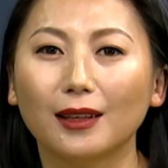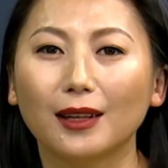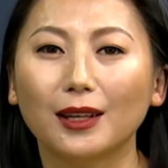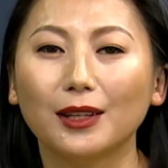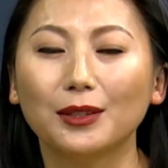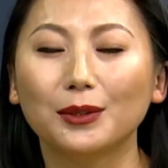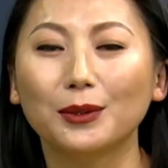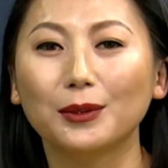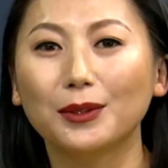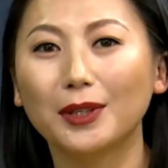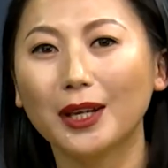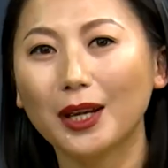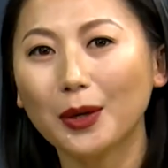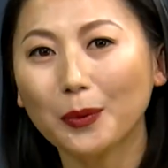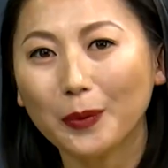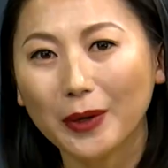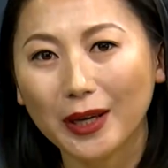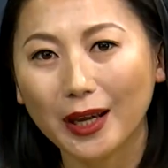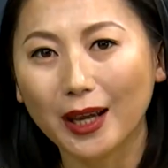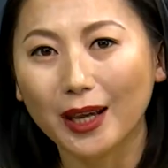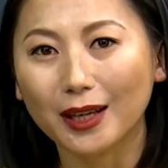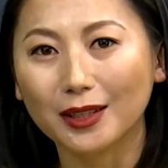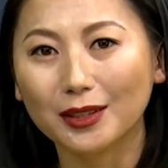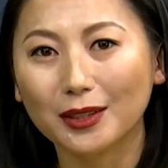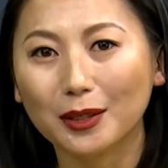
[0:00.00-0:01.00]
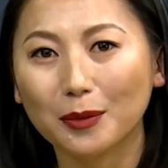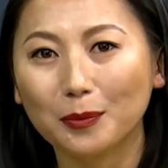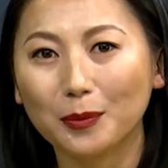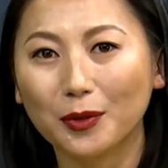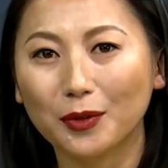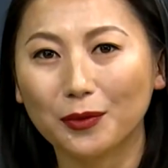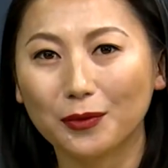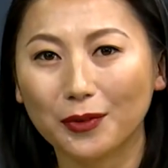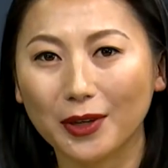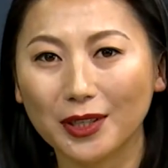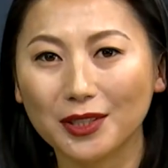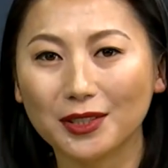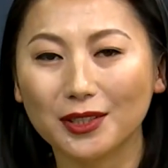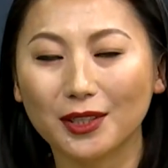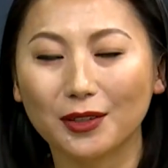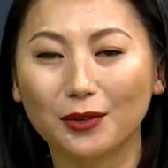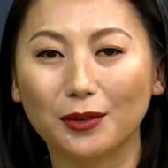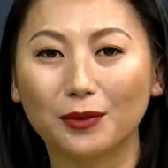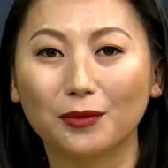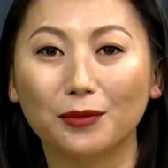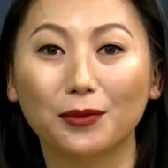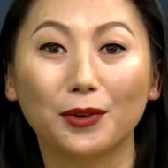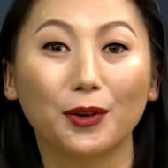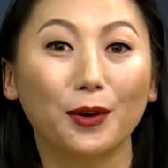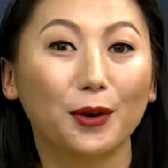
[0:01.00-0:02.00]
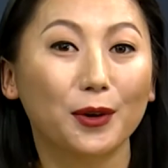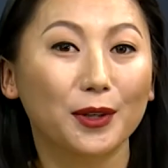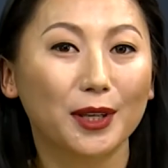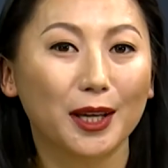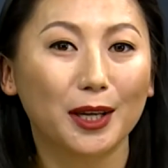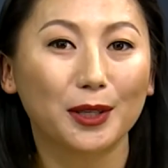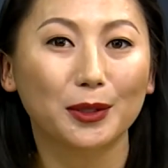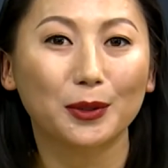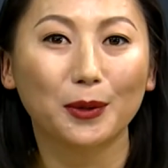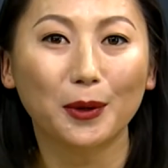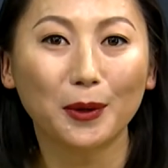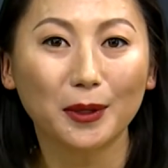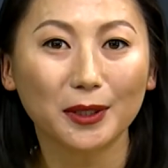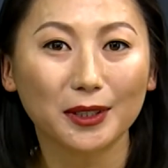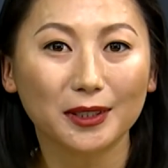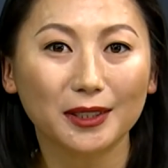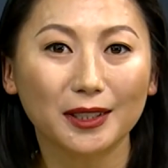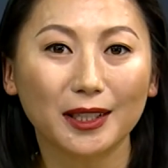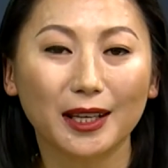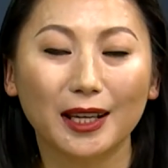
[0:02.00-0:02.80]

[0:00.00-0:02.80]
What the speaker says: Today we had Professor Fiona Nolan,